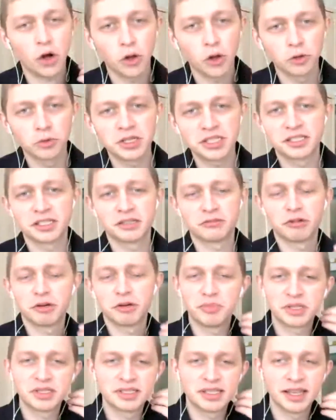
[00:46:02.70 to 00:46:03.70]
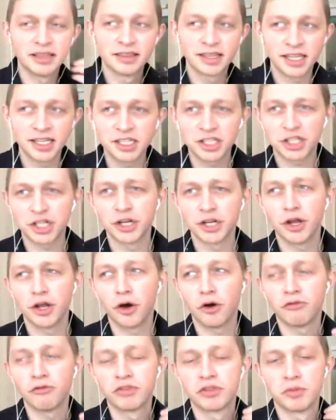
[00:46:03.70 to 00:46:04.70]
is always the
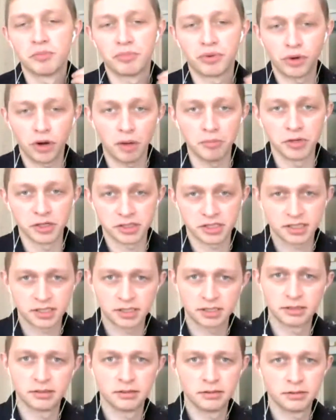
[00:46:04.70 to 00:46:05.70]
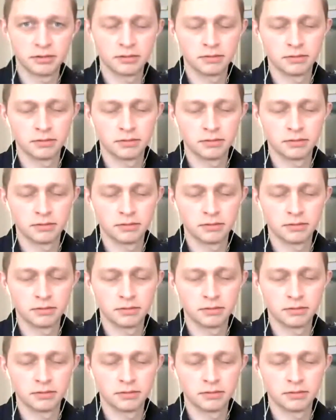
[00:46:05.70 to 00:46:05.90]
representation of the promise.